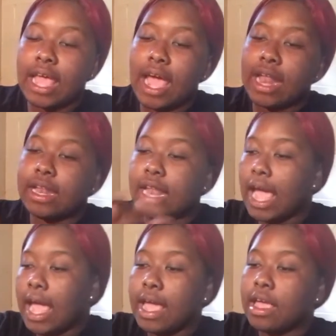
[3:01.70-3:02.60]
that
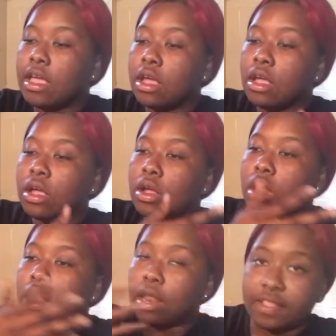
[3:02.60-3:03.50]
they
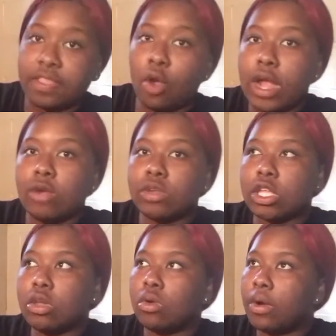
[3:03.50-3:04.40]
thought he was
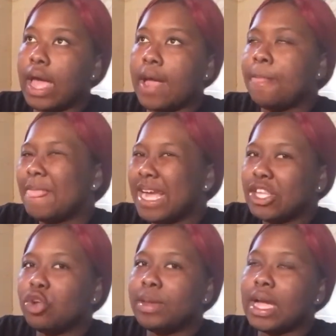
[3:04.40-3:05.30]
cute, okay?
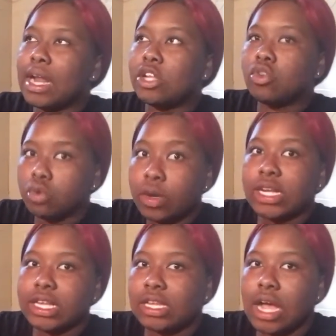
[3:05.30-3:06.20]
And to be honest, Chris
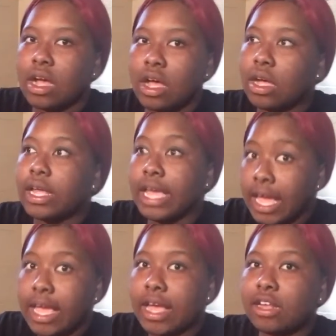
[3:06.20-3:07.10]
is not ugly. He
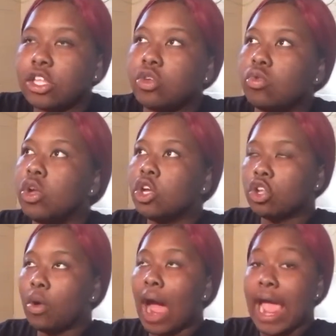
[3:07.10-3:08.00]
is cute.
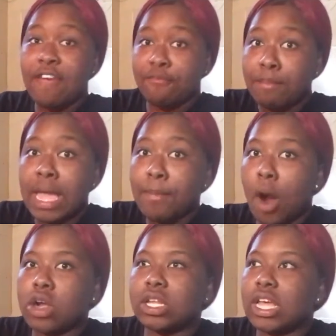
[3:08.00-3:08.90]
So if me
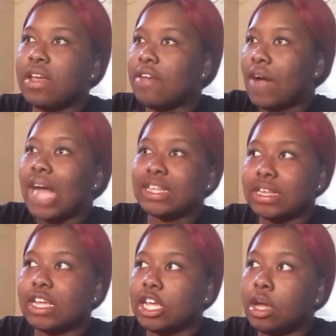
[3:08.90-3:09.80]
personally, if I
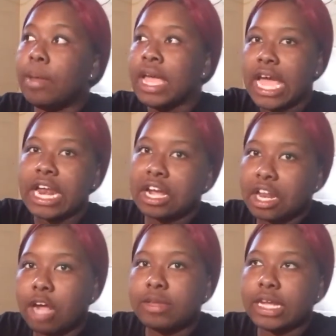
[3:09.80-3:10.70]
see him in a
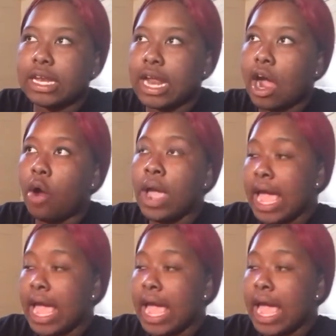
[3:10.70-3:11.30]
club sitting down